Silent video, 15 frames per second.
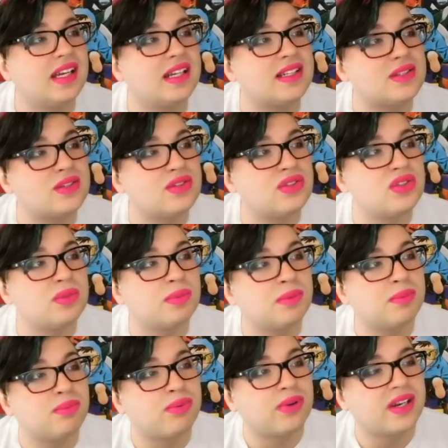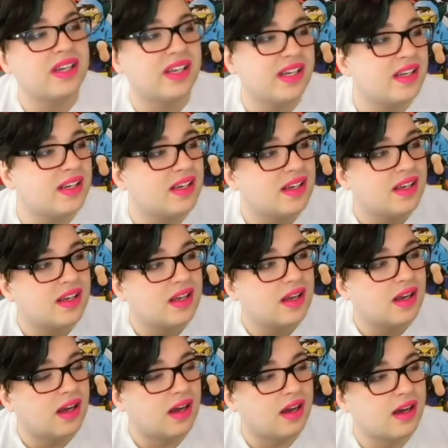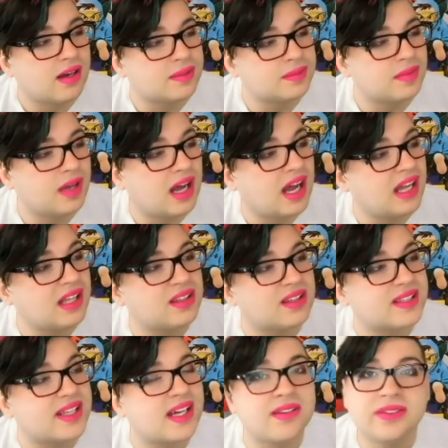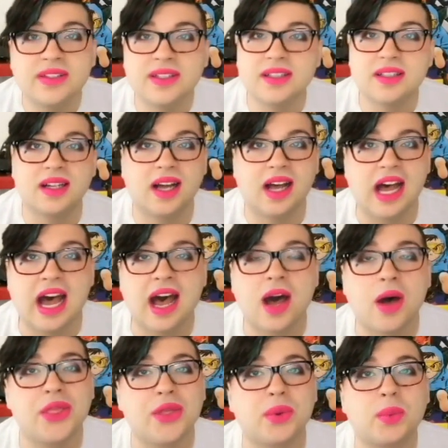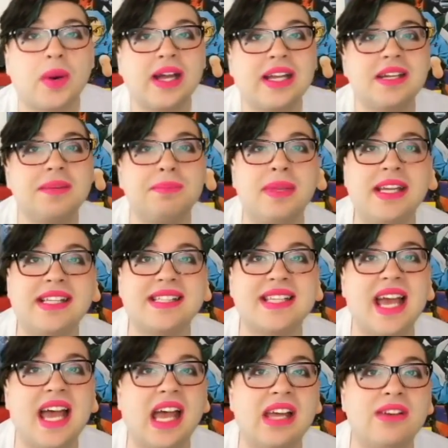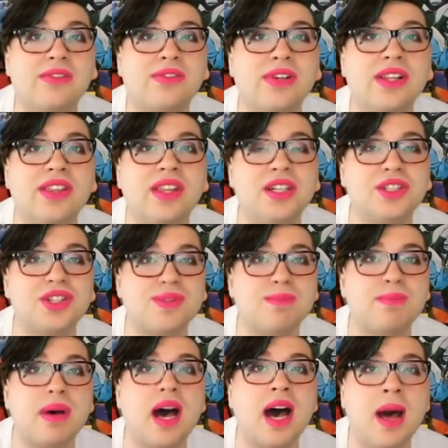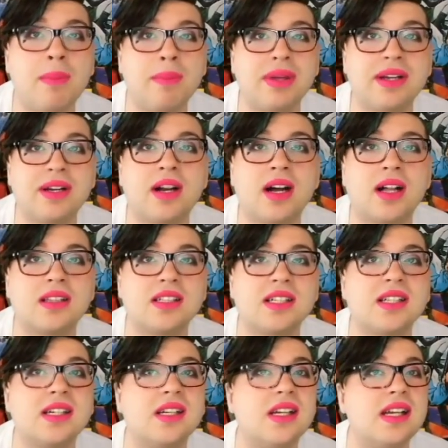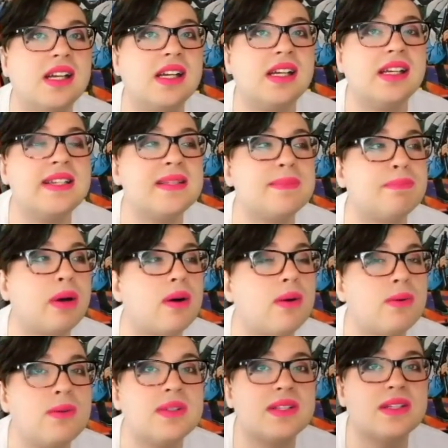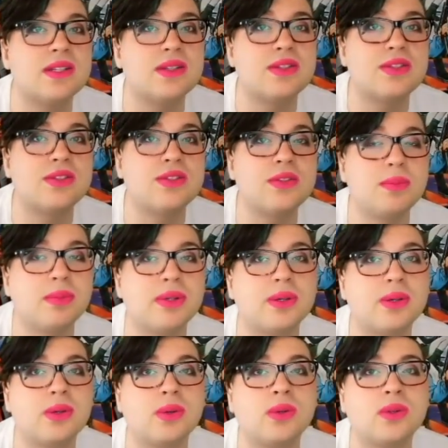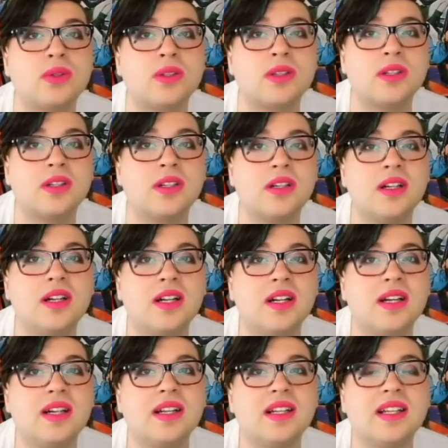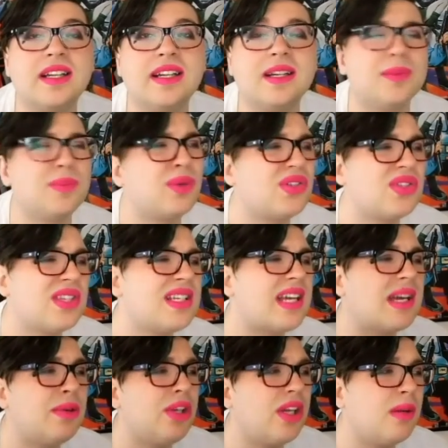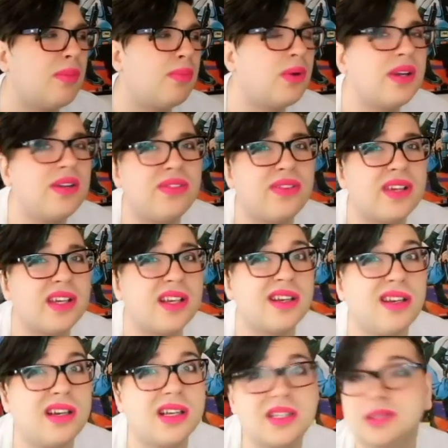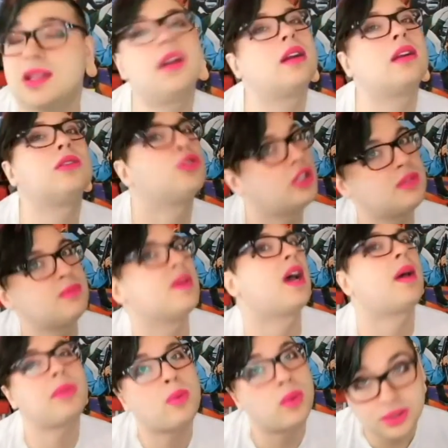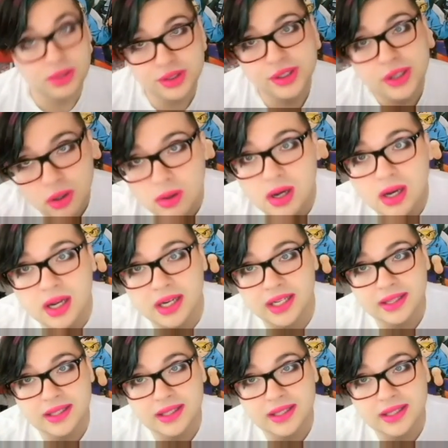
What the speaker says: It's super pretty. I love how the white makes everything just pop in color. His pose is super cool. Like, most of the time when you get a boy figure, because, like, trust me, I'm the one to know, honey.